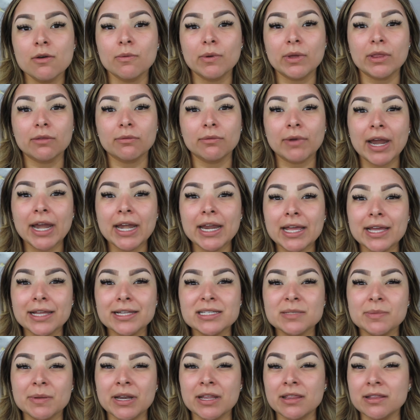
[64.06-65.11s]
with
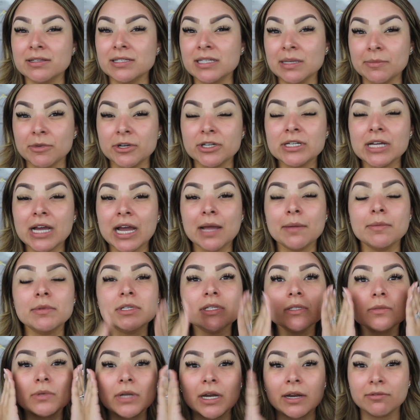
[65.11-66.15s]
Radiance, but in the summertime, this
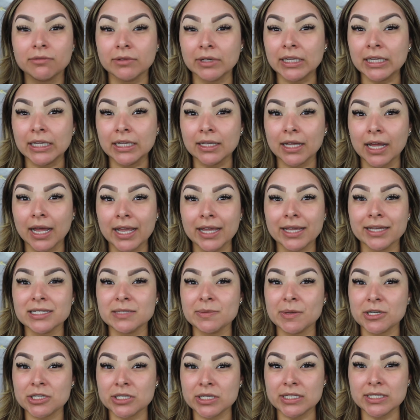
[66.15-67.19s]
is what I really like,
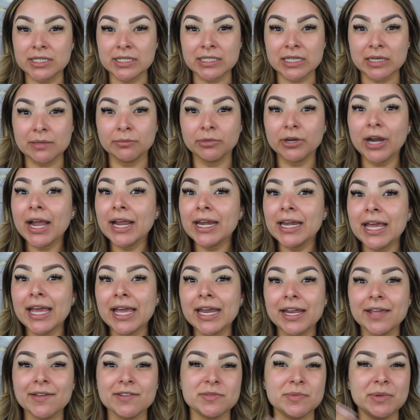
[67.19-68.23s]
especially since I'm pregnant.
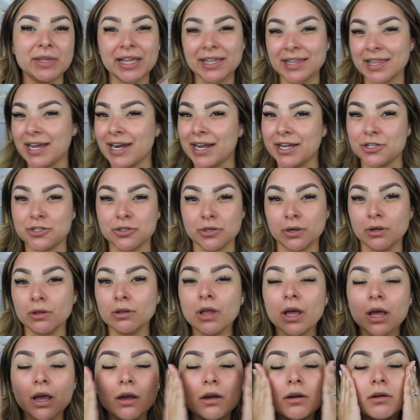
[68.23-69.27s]
It gives me like that extra
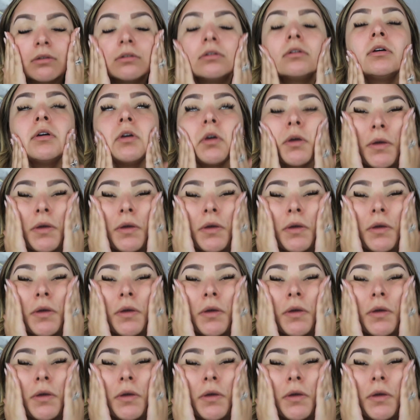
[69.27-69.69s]
glow.